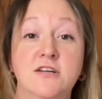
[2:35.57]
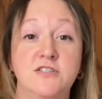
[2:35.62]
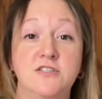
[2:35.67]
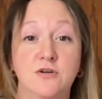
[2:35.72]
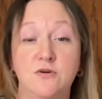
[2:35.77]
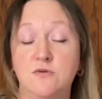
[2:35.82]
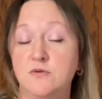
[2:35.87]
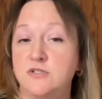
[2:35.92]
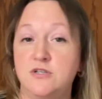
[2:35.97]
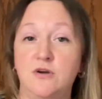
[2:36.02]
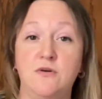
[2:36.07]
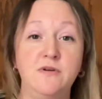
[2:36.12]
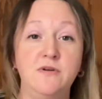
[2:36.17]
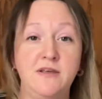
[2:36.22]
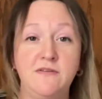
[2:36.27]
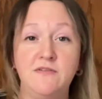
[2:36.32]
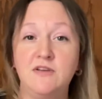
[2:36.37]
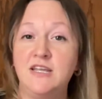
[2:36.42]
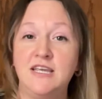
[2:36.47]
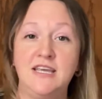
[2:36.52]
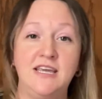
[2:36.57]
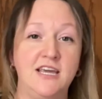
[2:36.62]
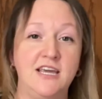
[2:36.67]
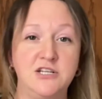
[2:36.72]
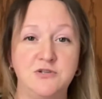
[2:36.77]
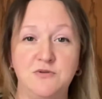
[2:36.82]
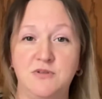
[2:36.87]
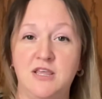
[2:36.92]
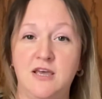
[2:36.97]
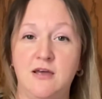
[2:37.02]
So don't even
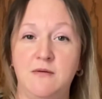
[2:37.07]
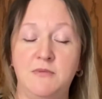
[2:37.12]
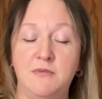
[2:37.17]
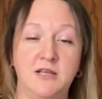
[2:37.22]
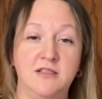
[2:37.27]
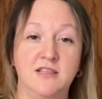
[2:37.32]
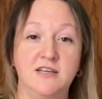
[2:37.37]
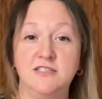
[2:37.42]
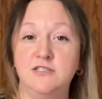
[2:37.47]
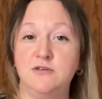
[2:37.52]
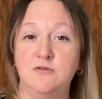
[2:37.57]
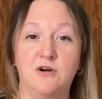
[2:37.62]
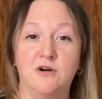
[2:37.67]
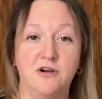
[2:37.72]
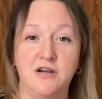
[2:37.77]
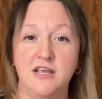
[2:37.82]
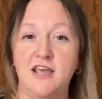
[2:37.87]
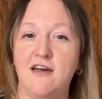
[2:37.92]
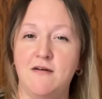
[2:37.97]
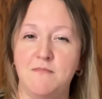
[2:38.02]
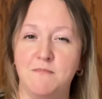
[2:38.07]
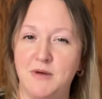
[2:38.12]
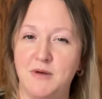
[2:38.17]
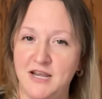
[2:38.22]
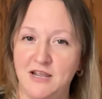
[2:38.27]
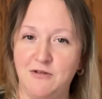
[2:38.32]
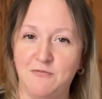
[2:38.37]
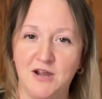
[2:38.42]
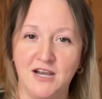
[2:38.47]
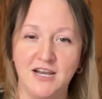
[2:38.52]
engage with them unless you already have
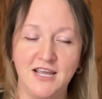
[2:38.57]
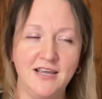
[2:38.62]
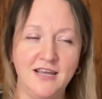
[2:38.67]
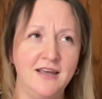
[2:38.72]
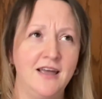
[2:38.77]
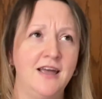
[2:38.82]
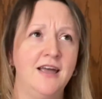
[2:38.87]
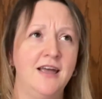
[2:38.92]
money ready.